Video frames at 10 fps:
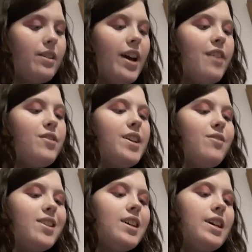heavily
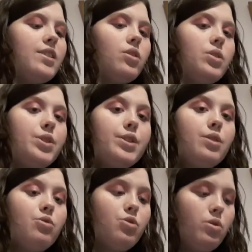relied on
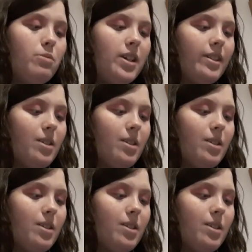social media